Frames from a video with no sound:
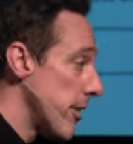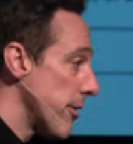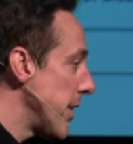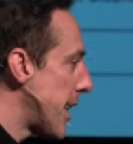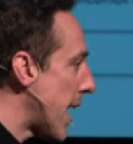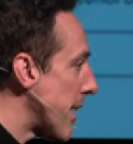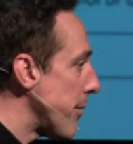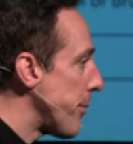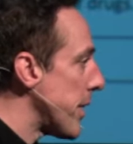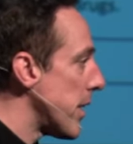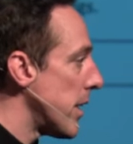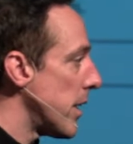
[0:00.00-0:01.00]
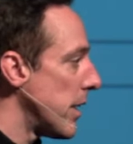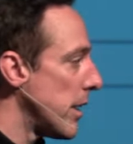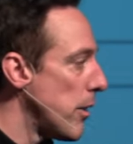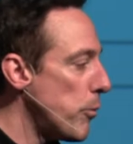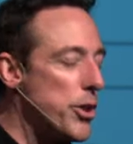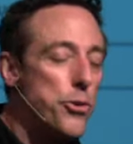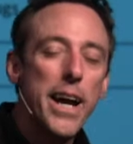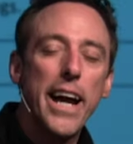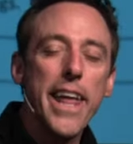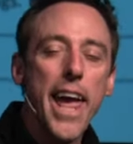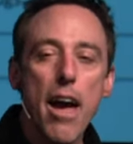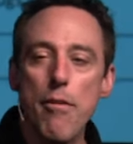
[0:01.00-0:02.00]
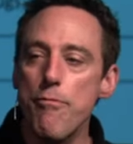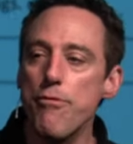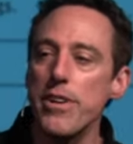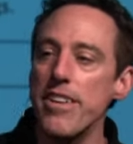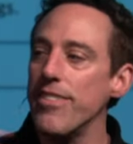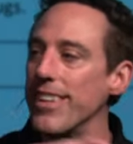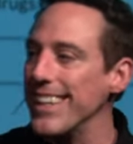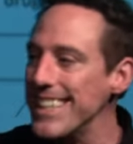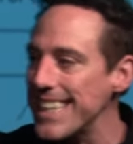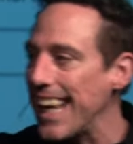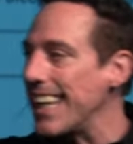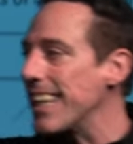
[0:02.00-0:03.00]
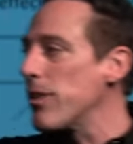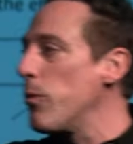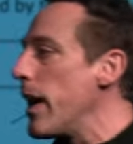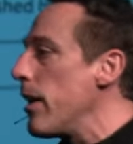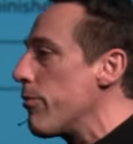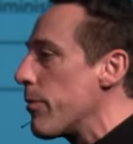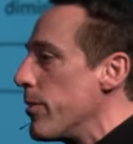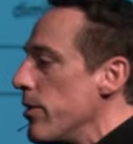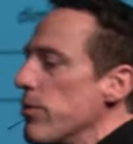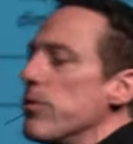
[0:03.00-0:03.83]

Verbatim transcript: read that. When you had everything taken away from you,